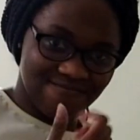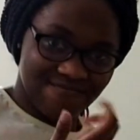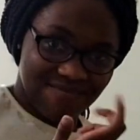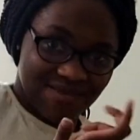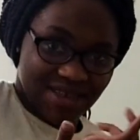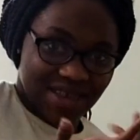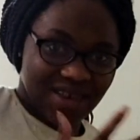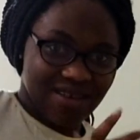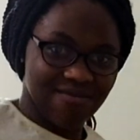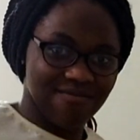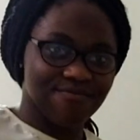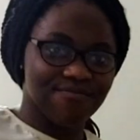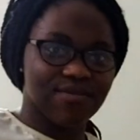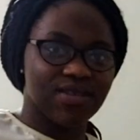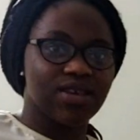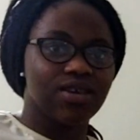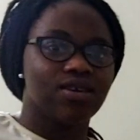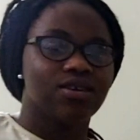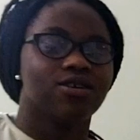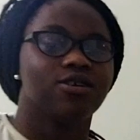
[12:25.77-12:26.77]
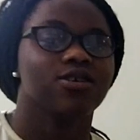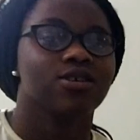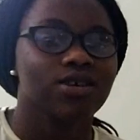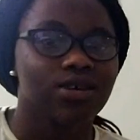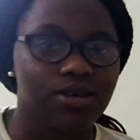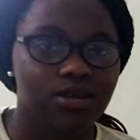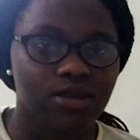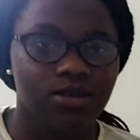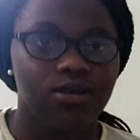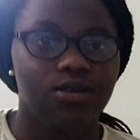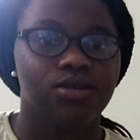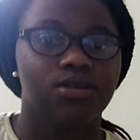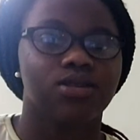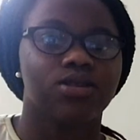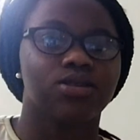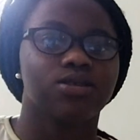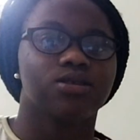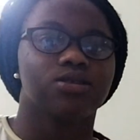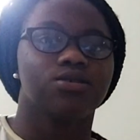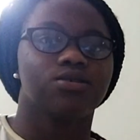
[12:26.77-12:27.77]
Yeah, okay,
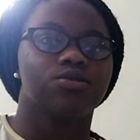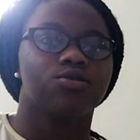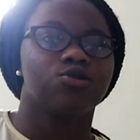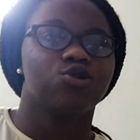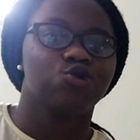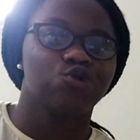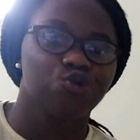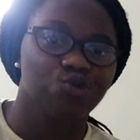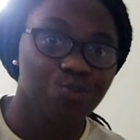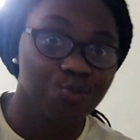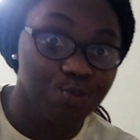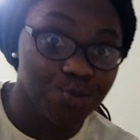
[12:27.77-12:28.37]
so